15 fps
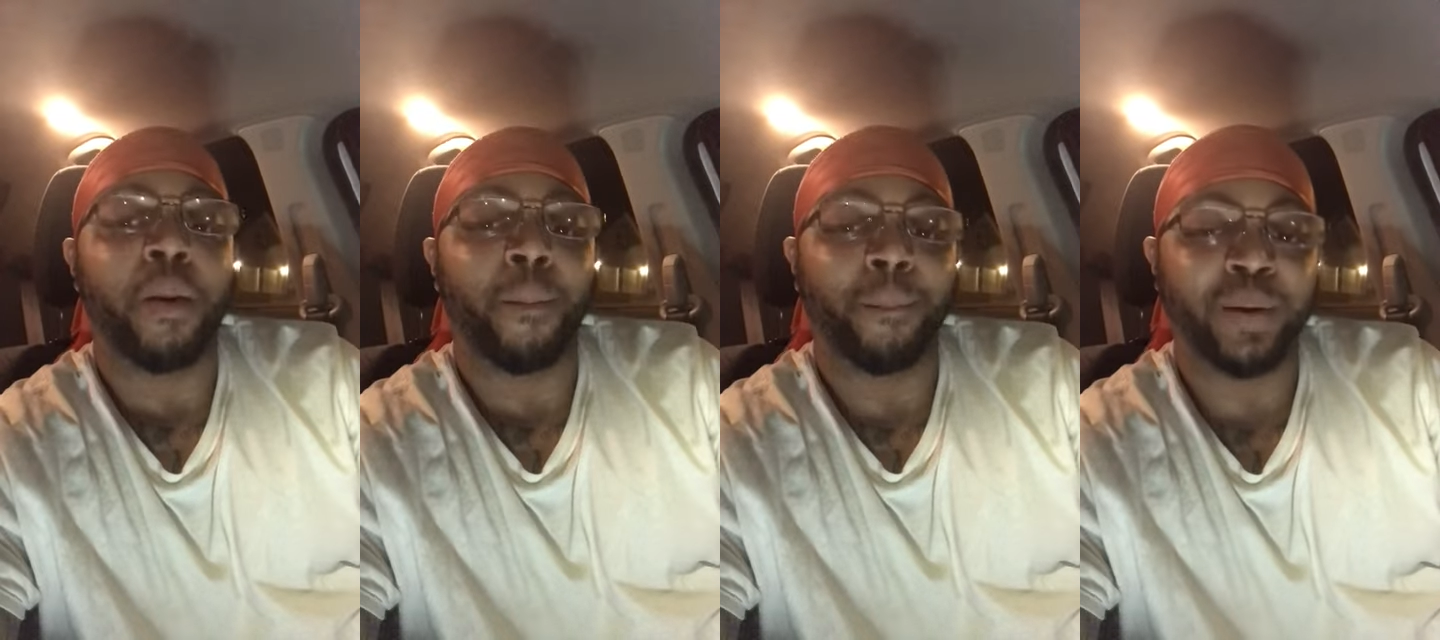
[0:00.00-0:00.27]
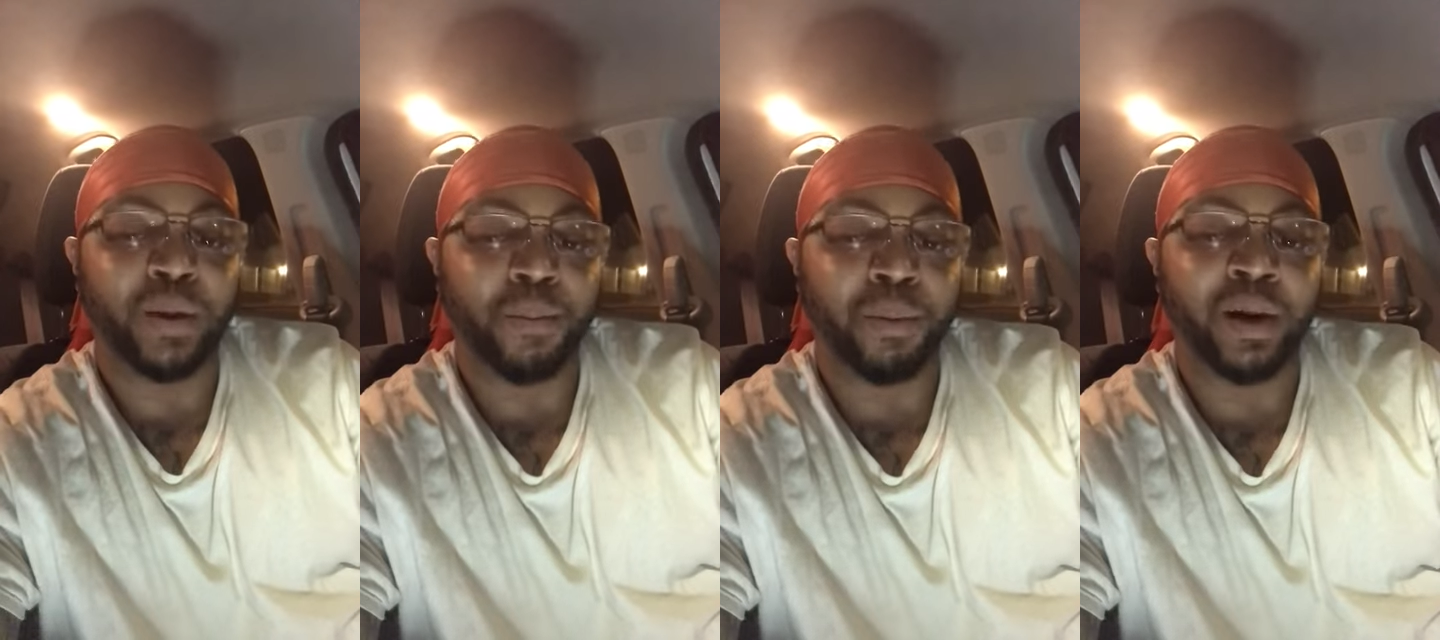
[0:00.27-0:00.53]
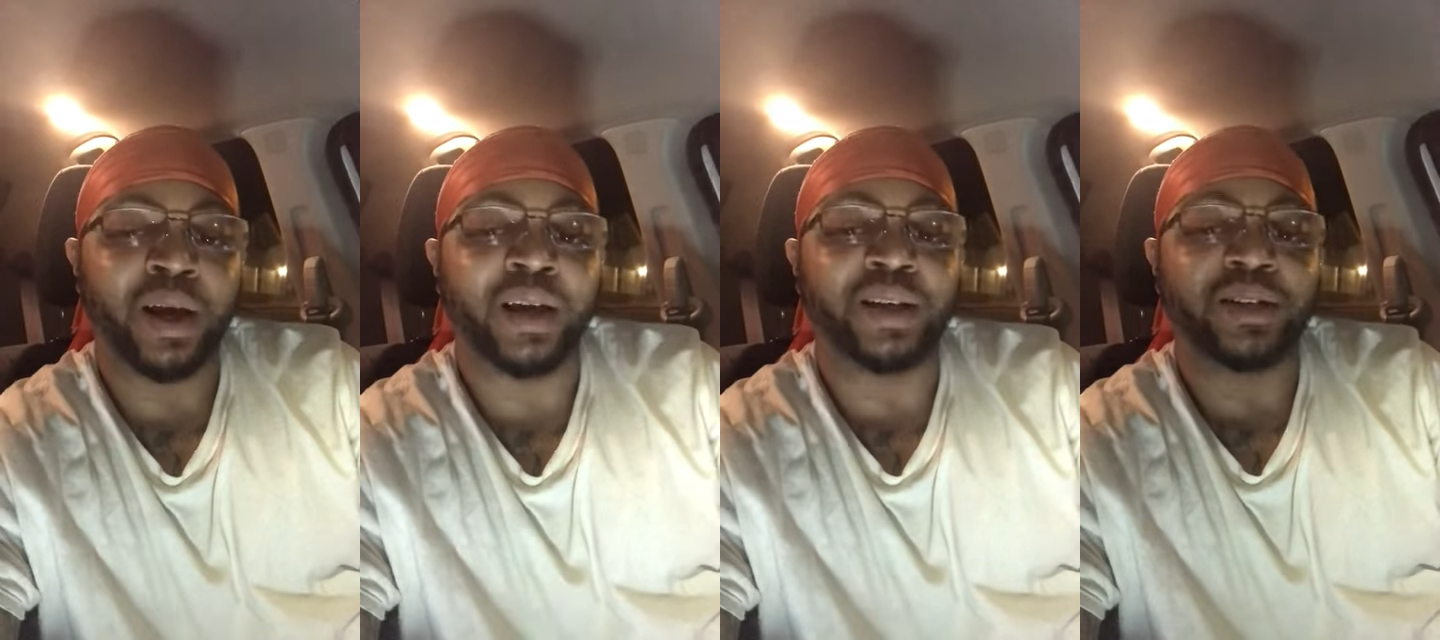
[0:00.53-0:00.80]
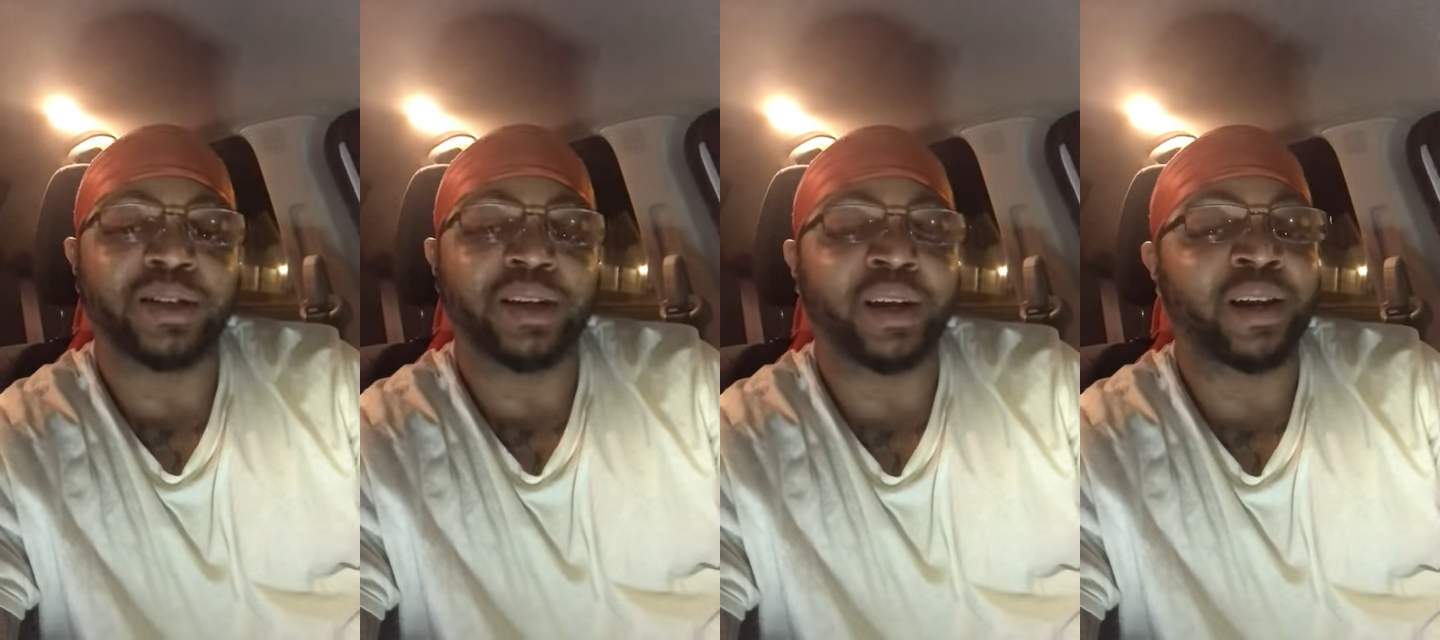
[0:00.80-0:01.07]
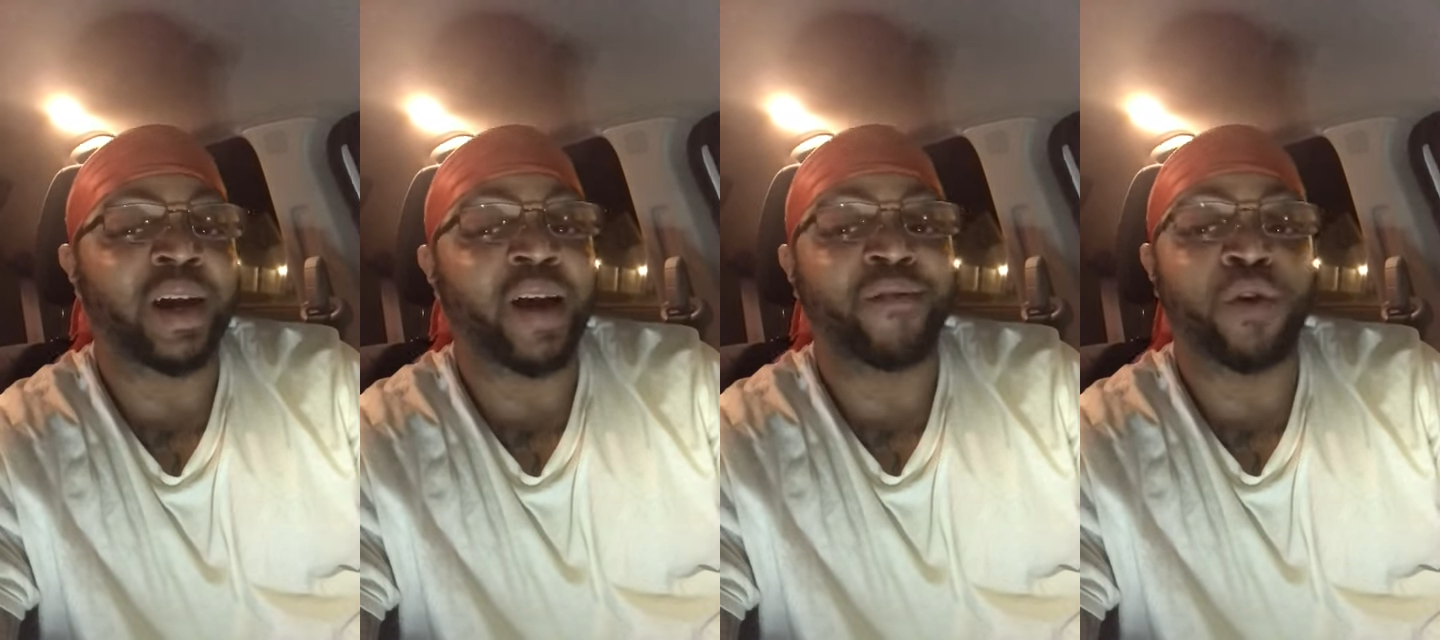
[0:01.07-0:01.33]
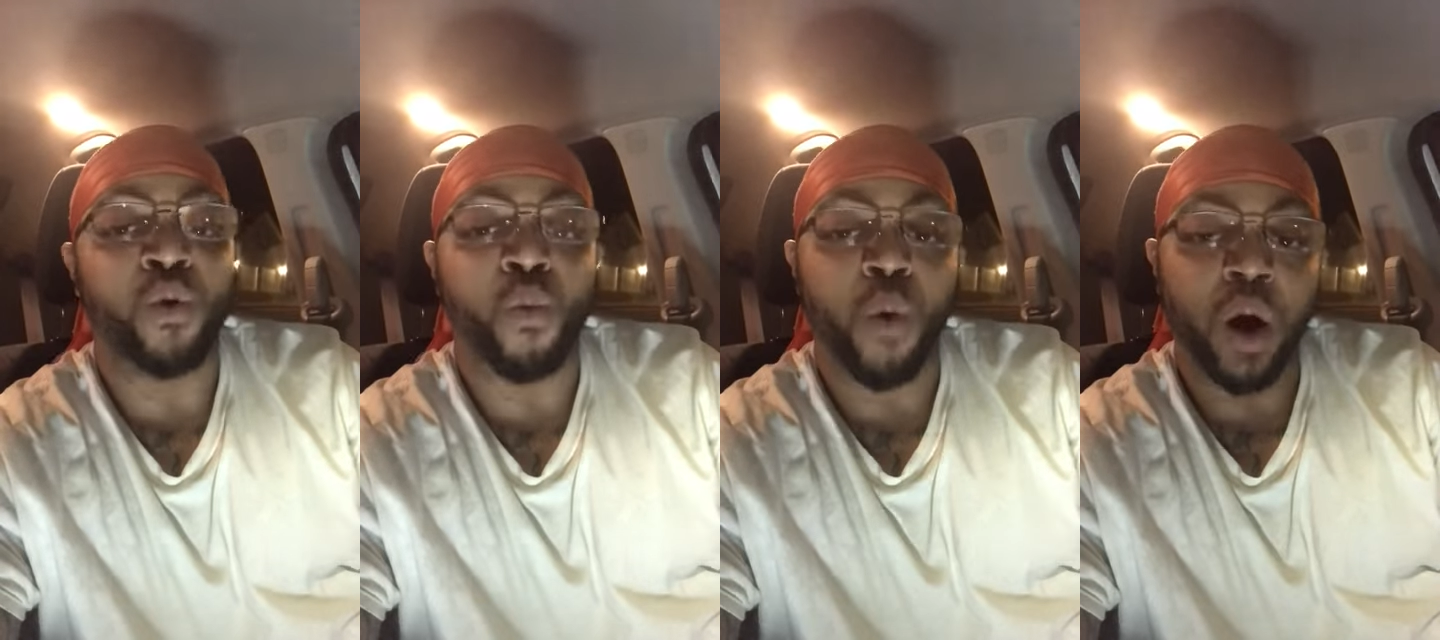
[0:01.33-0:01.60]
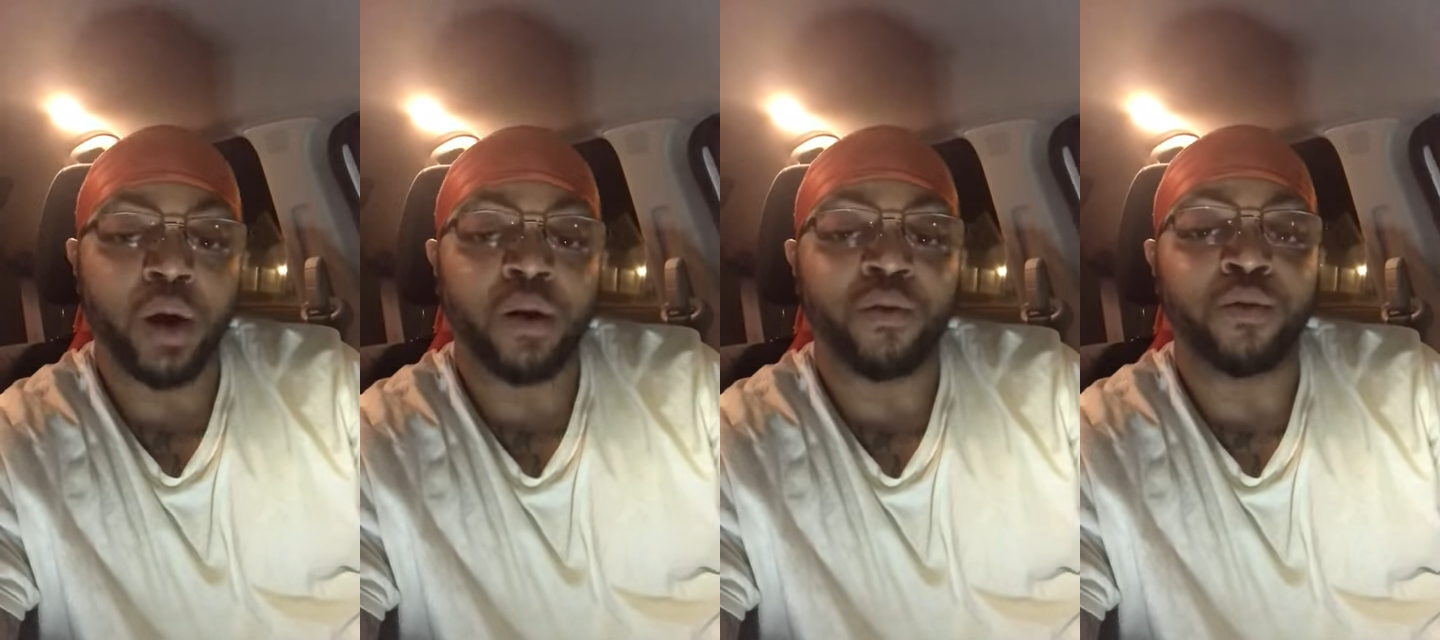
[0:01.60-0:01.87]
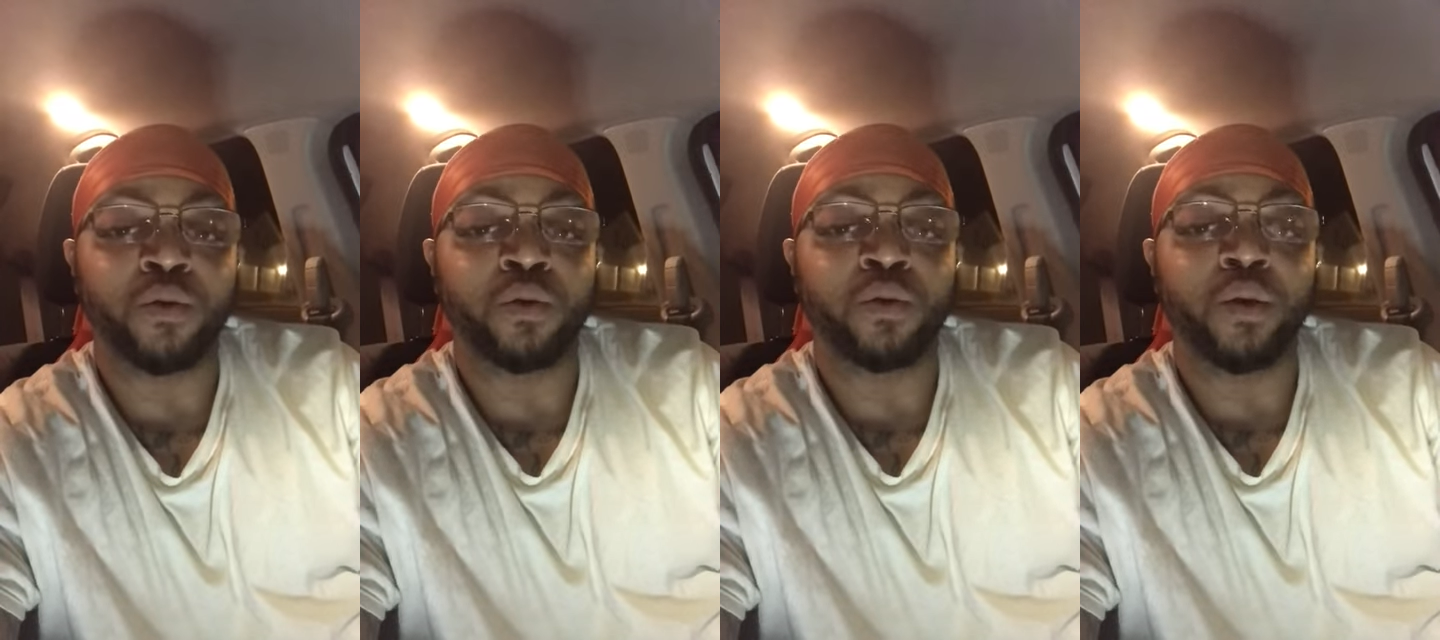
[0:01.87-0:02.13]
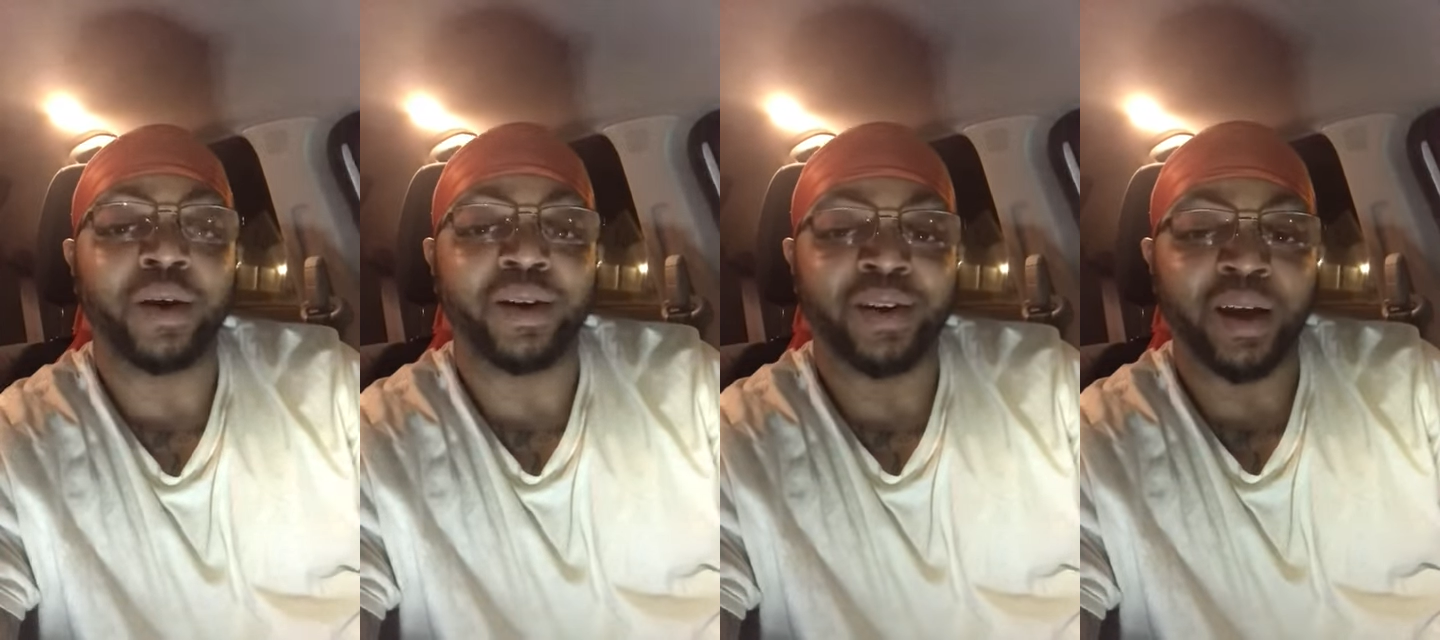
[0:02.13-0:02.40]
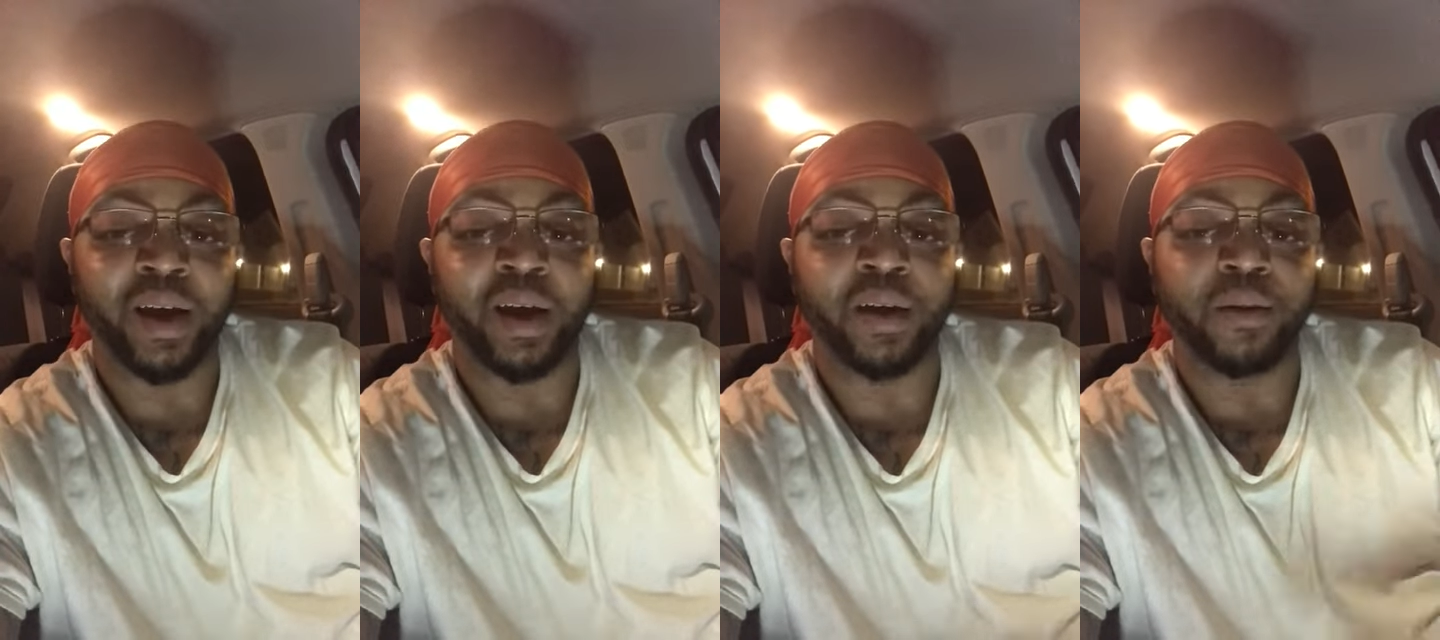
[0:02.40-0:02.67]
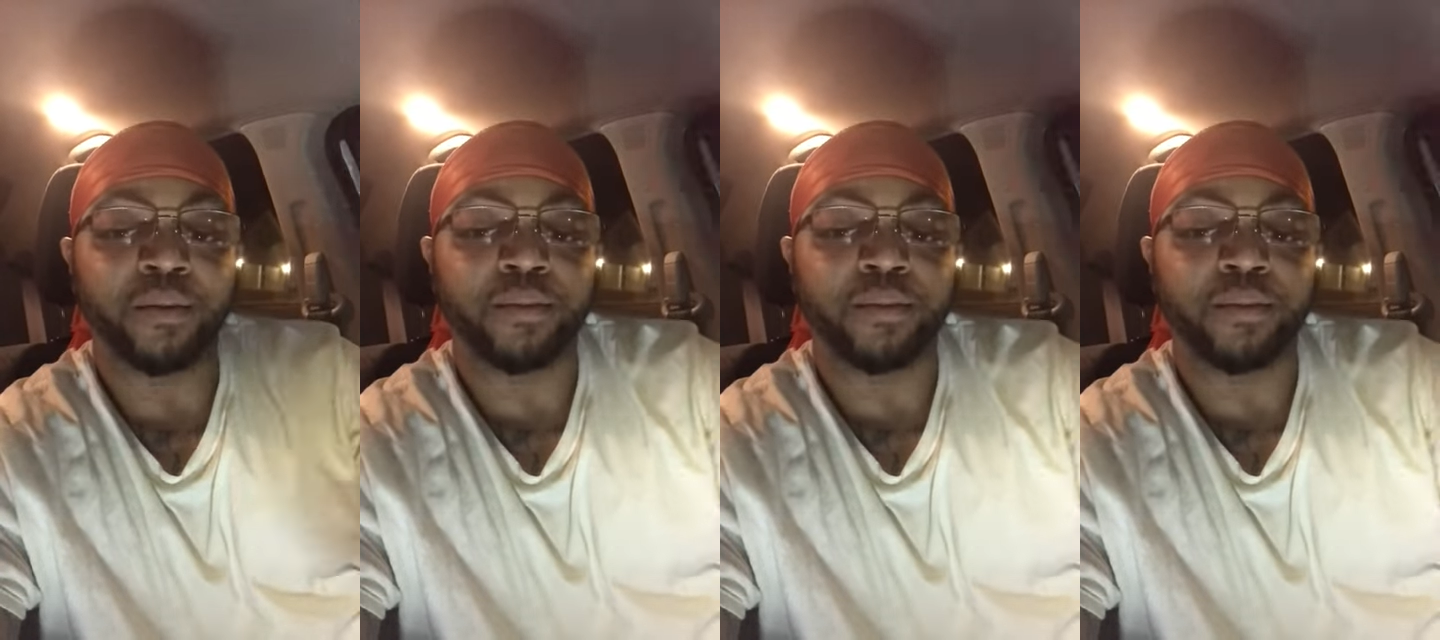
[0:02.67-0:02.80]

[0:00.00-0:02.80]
be blessed and have a wonderful day.